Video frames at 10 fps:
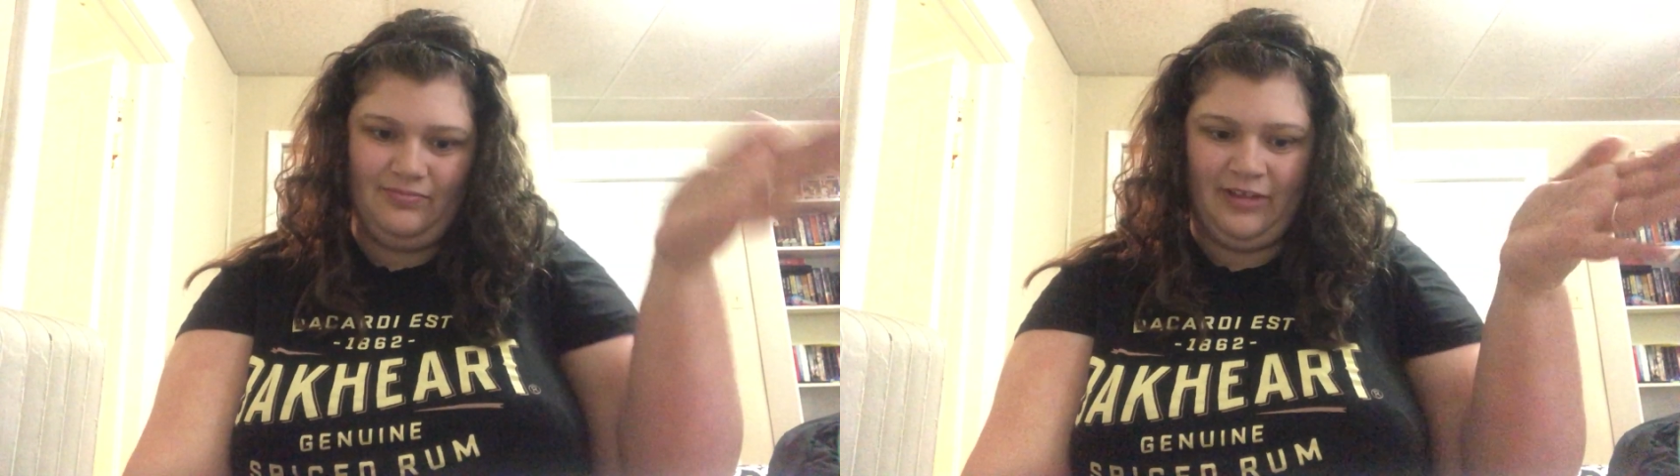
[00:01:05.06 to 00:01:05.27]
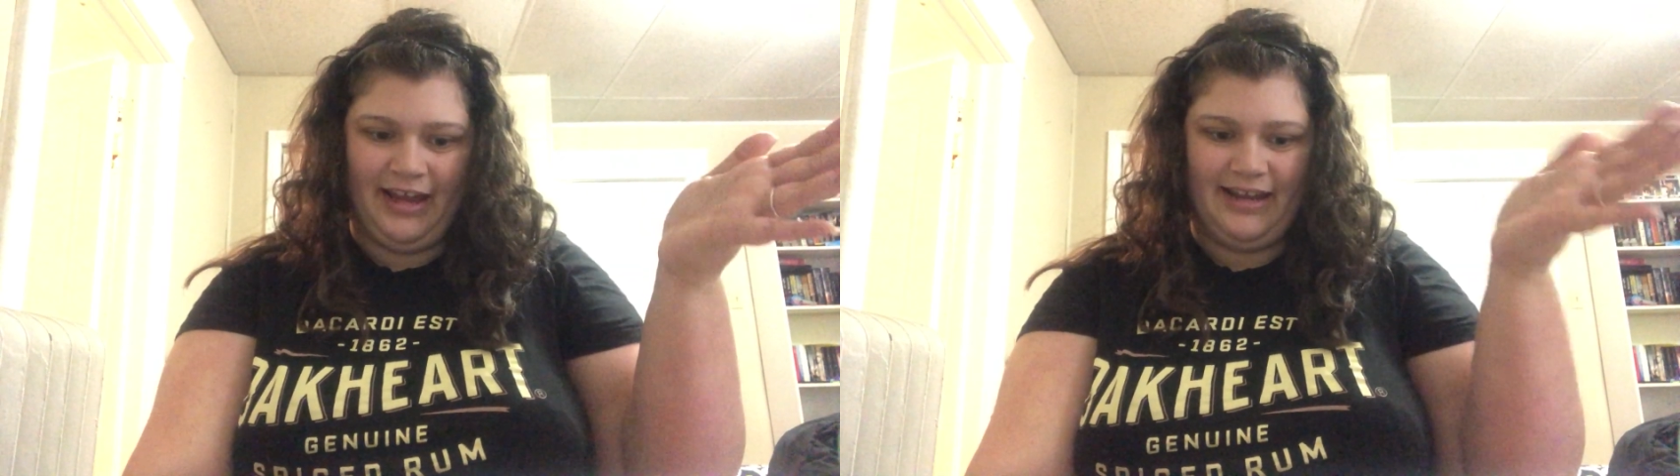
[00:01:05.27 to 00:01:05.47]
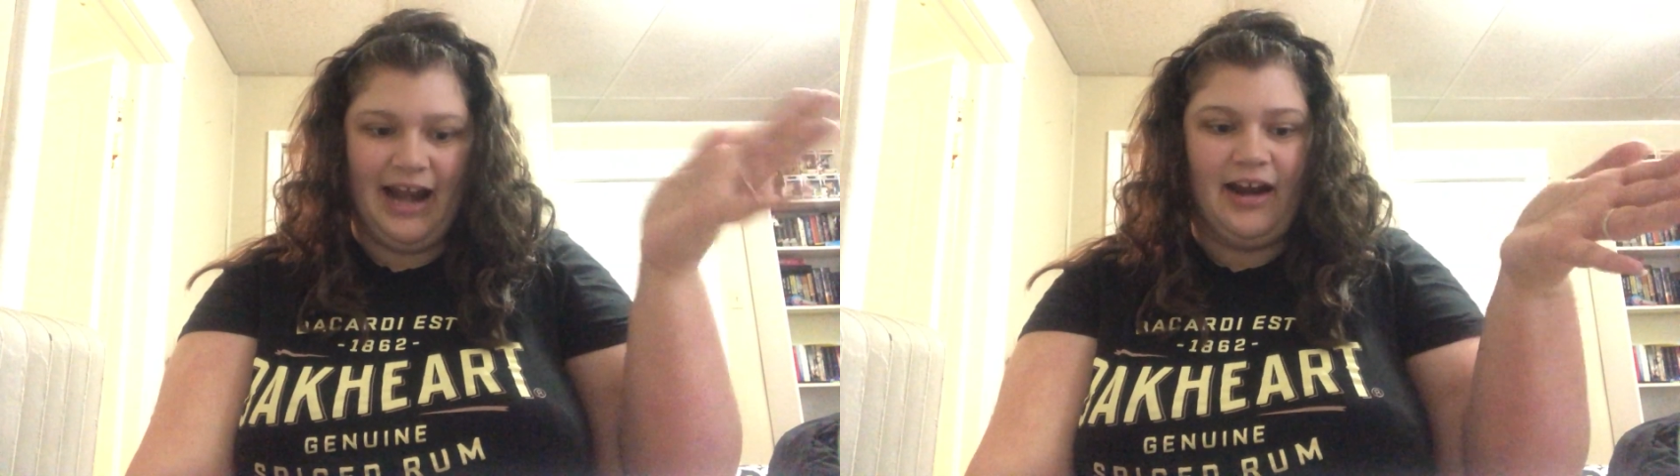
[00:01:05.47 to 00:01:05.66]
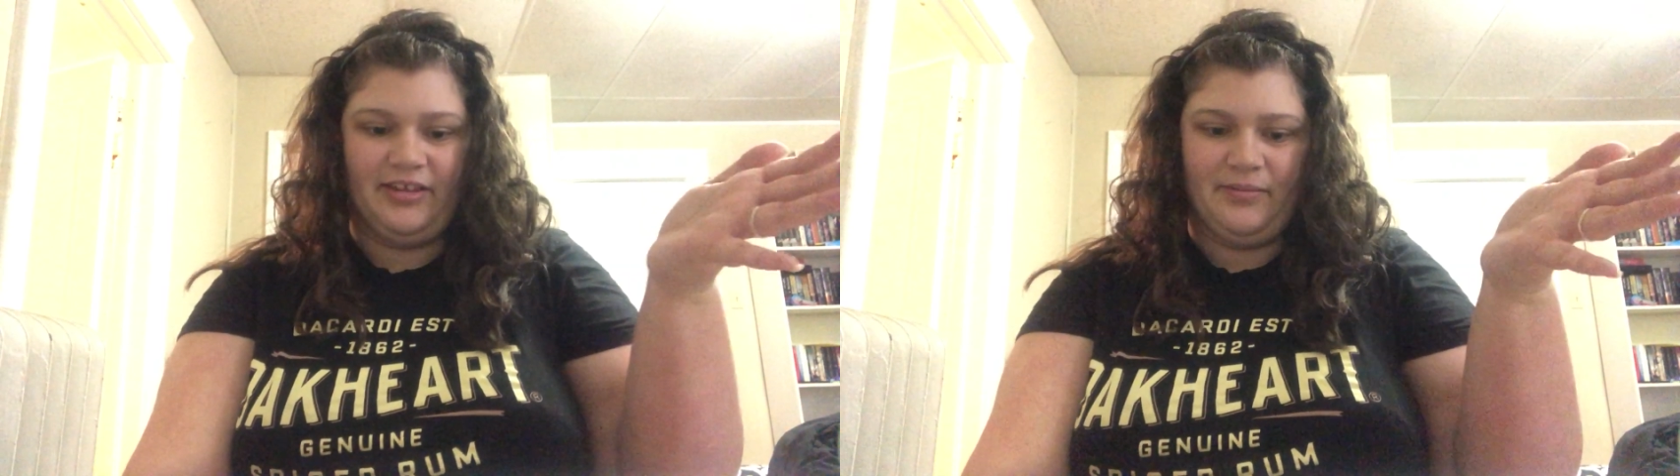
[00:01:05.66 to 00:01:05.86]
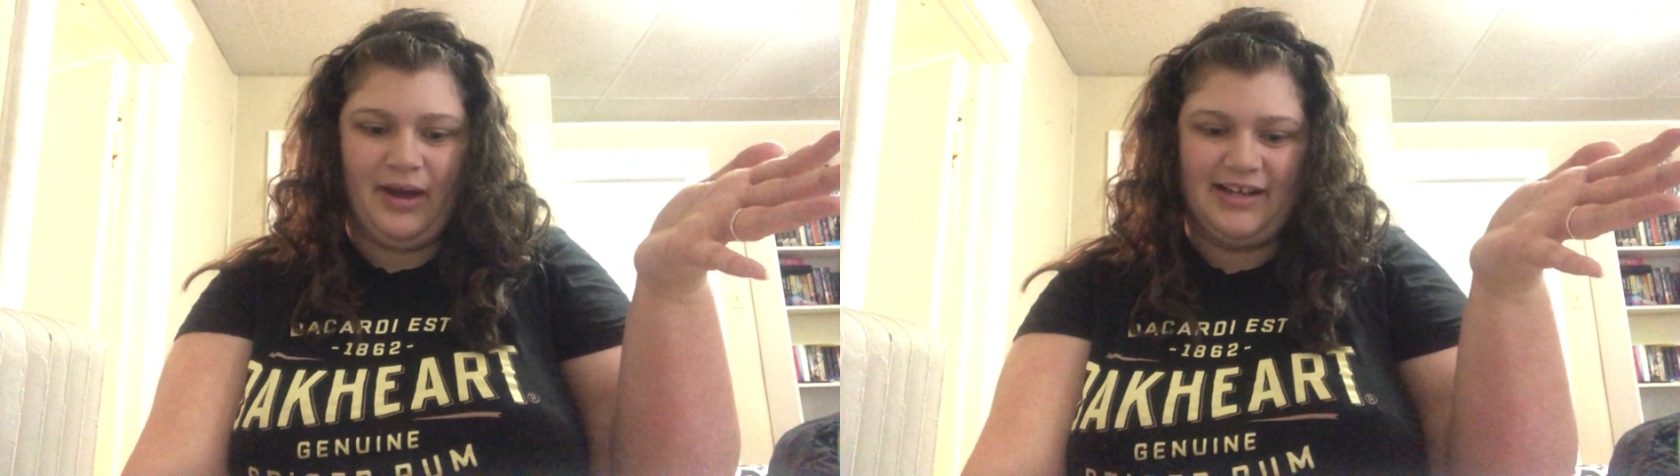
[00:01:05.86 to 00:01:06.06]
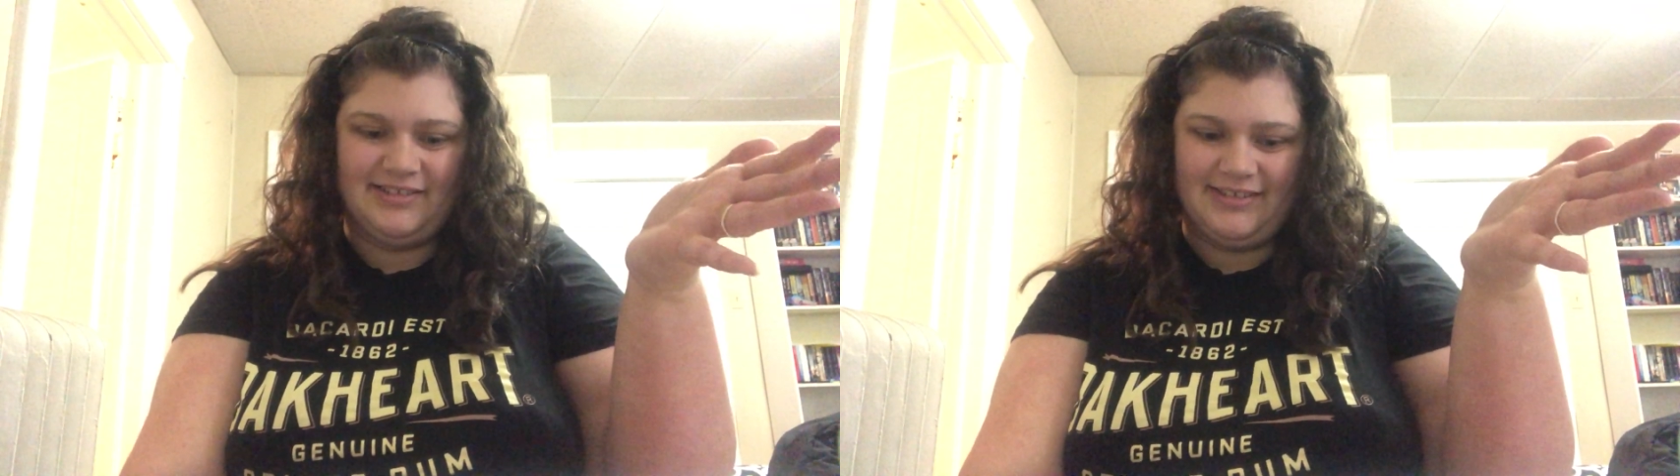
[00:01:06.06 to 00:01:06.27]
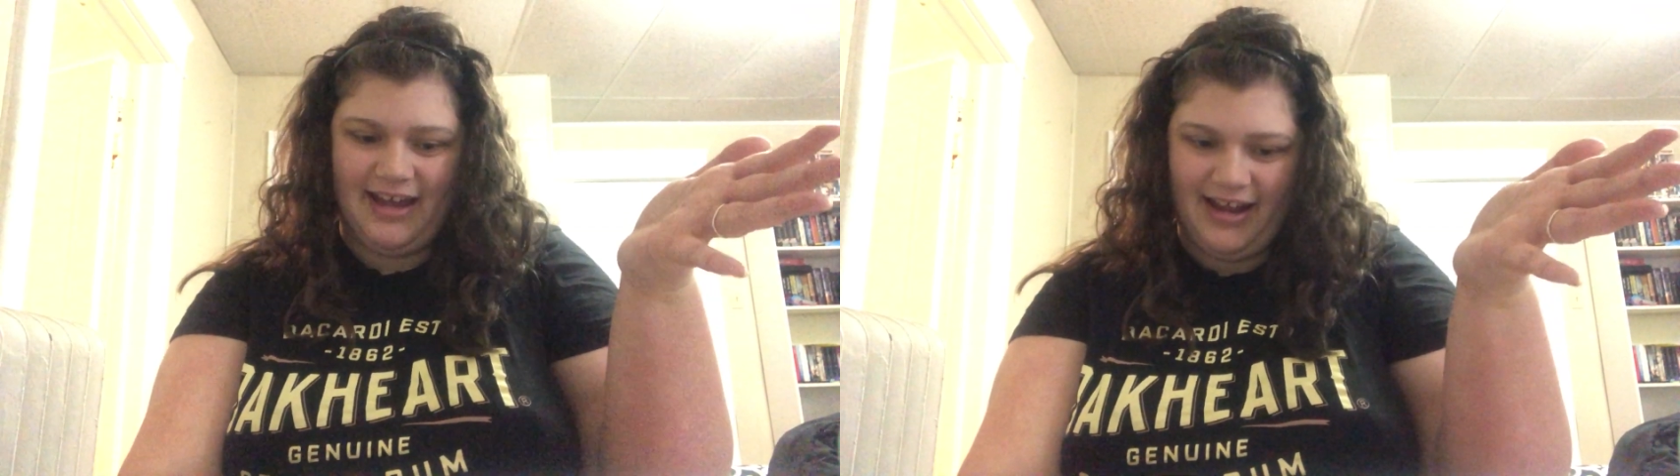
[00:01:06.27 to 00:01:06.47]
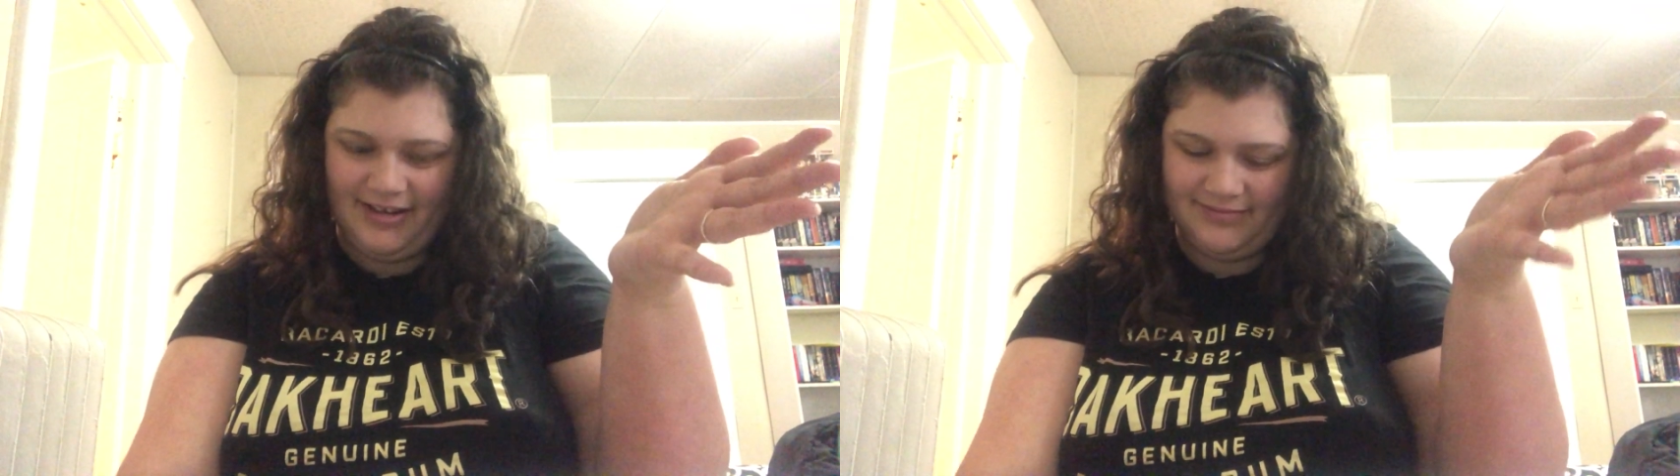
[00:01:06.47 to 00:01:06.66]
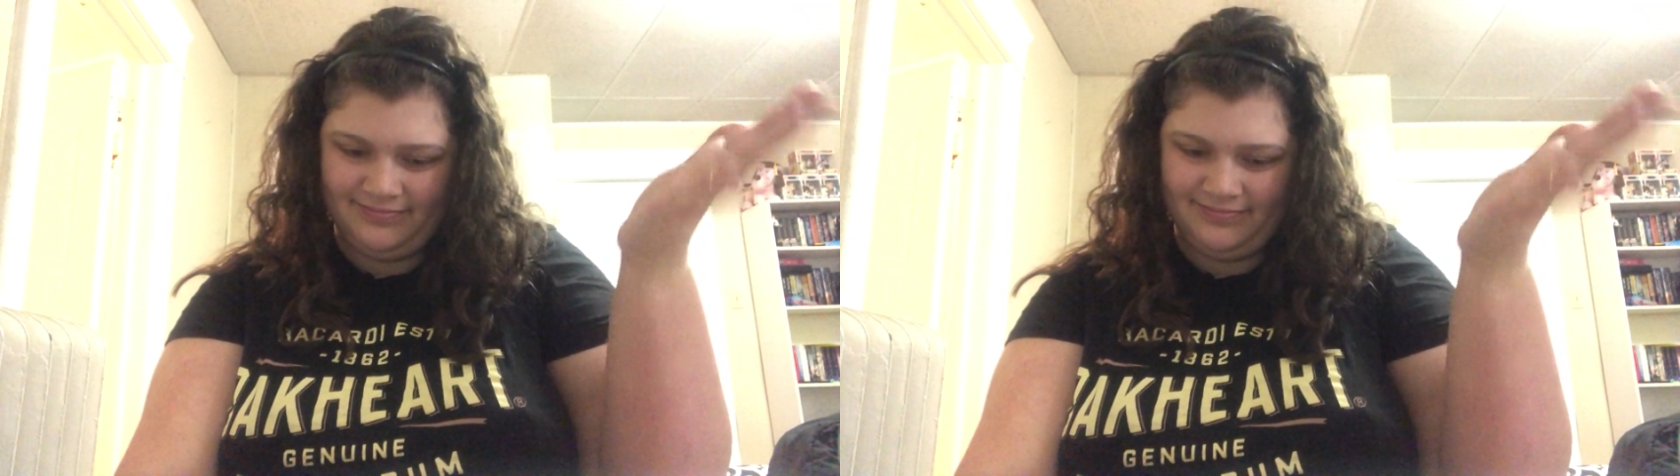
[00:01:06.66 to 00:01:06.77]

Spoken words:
like get out of the mindset